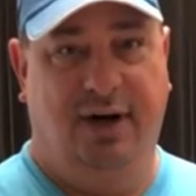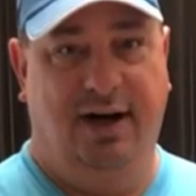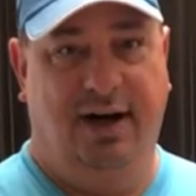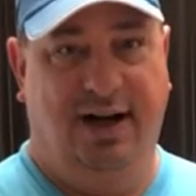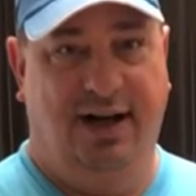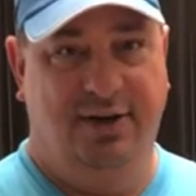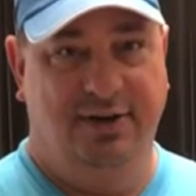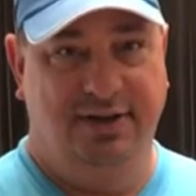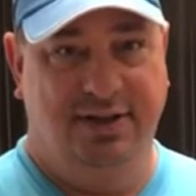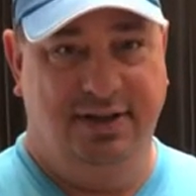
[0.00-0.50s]

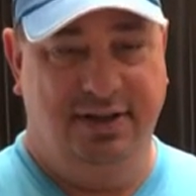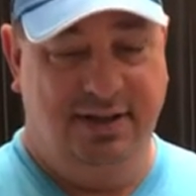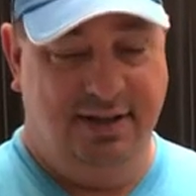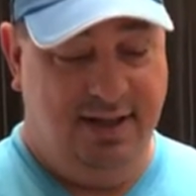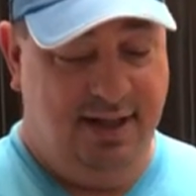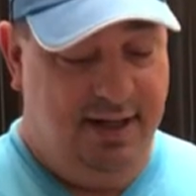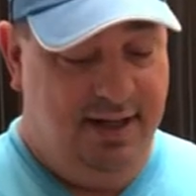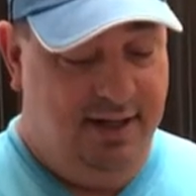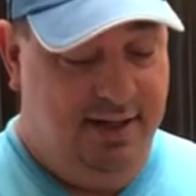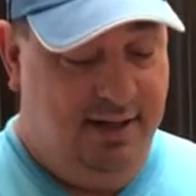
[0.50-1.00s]
warehouses.
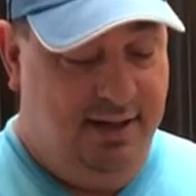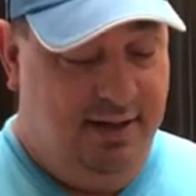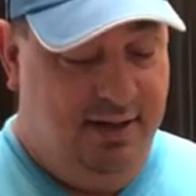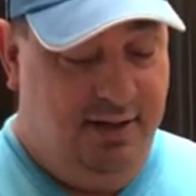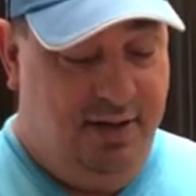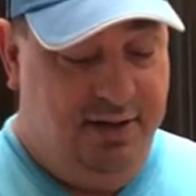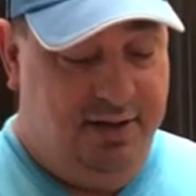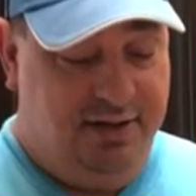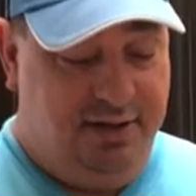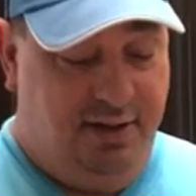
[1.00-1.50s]

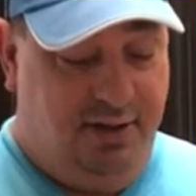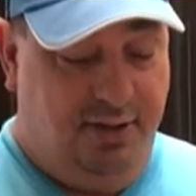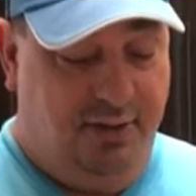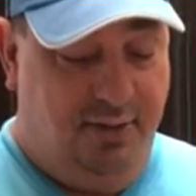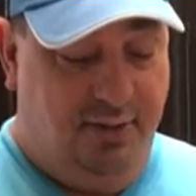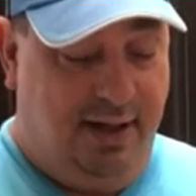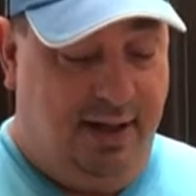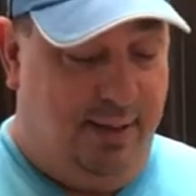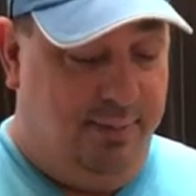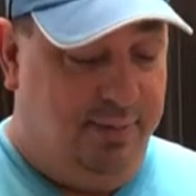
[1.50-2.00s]

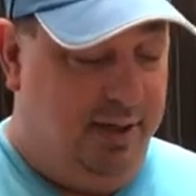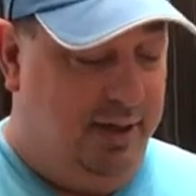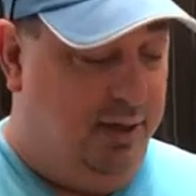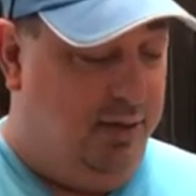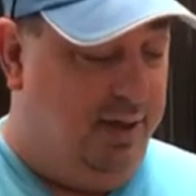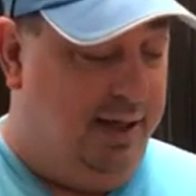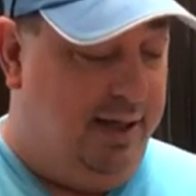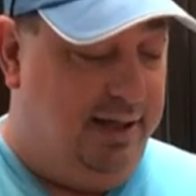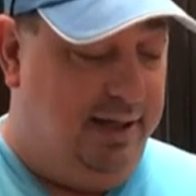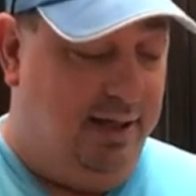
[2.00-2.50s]
So I'm going to
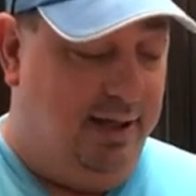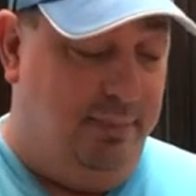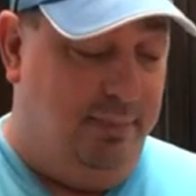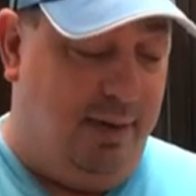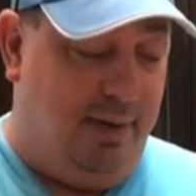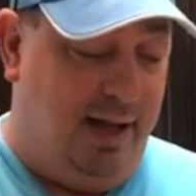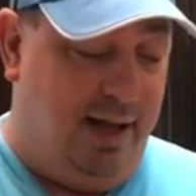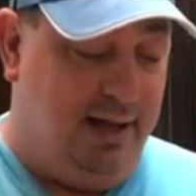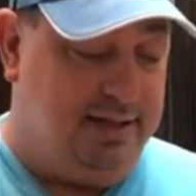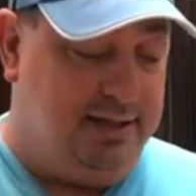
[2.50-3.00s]
go ahead and
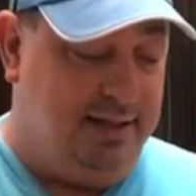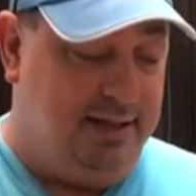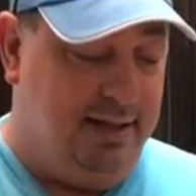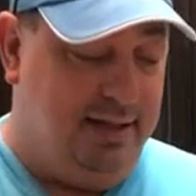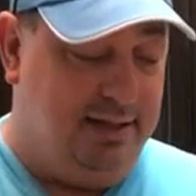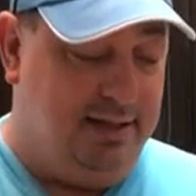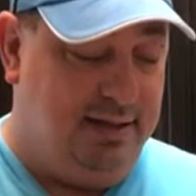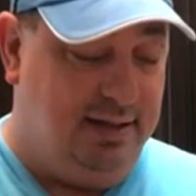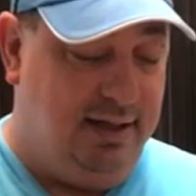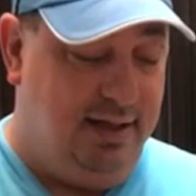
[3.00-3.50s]
unbox
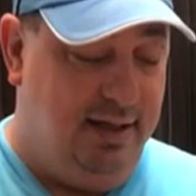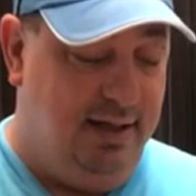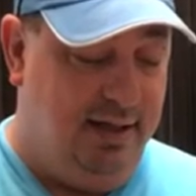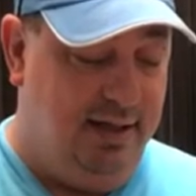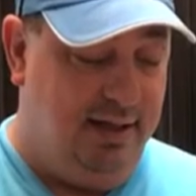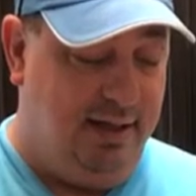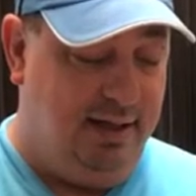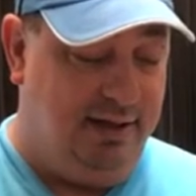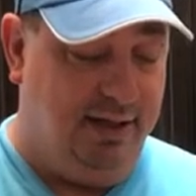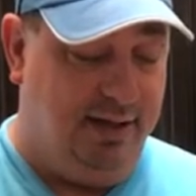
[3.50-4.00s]
this.
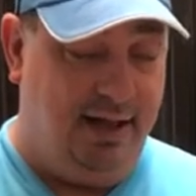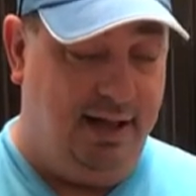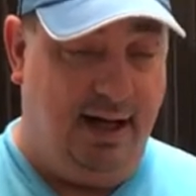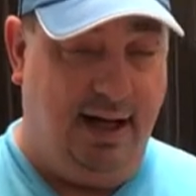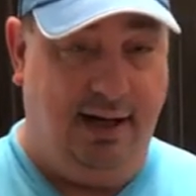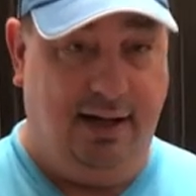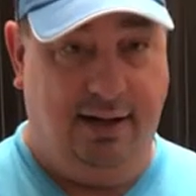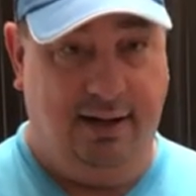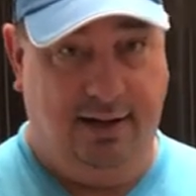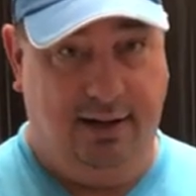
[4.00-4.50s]
I took it
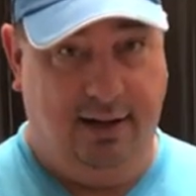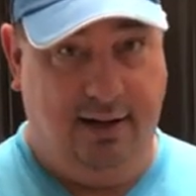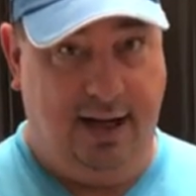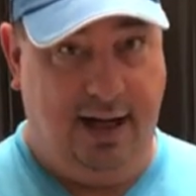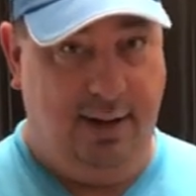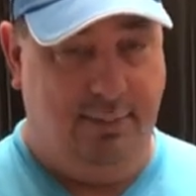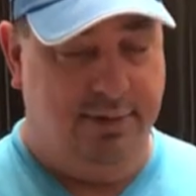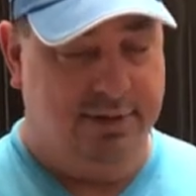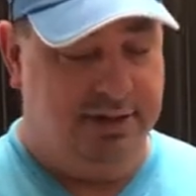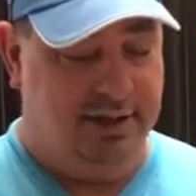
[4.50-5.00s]
out of the
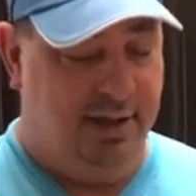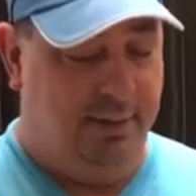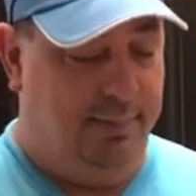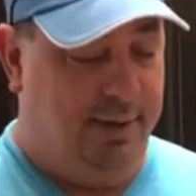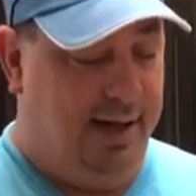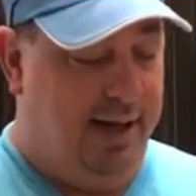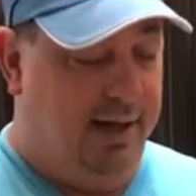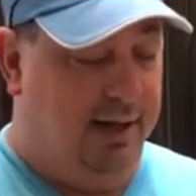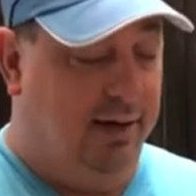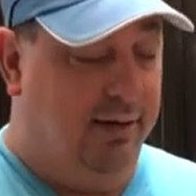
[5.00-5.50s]
Amazon
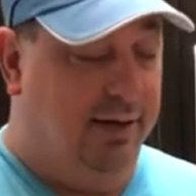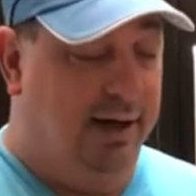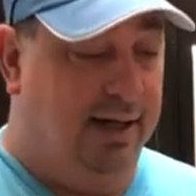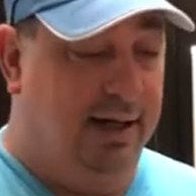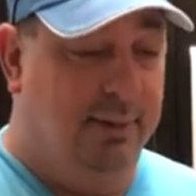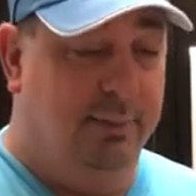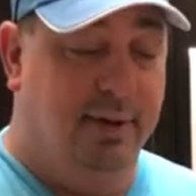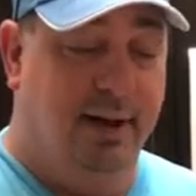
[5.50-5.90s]
pack already,